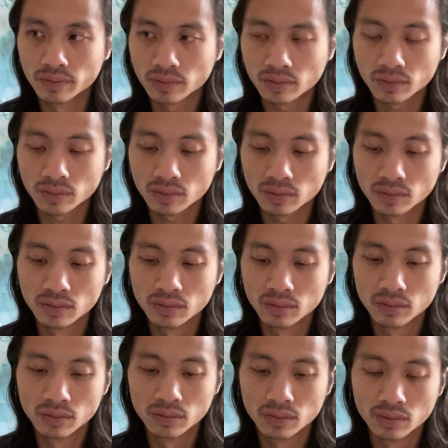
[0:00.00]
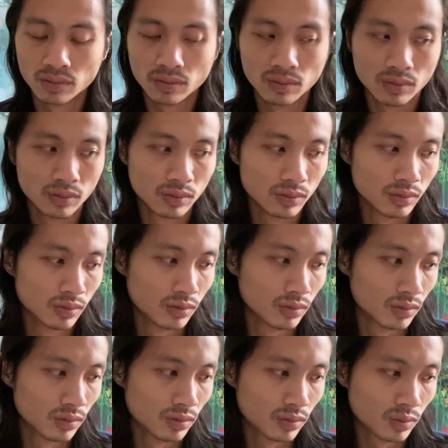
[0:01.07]

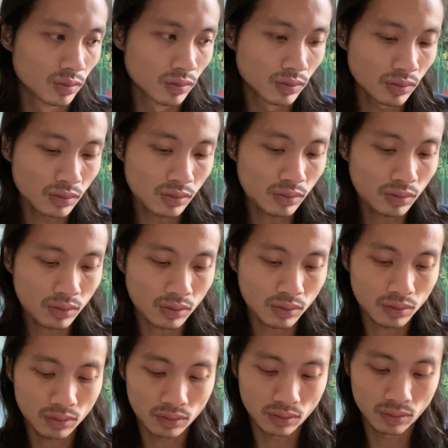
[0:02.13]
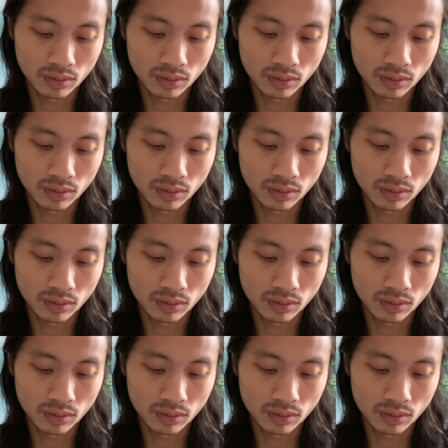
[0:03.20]
[no speech]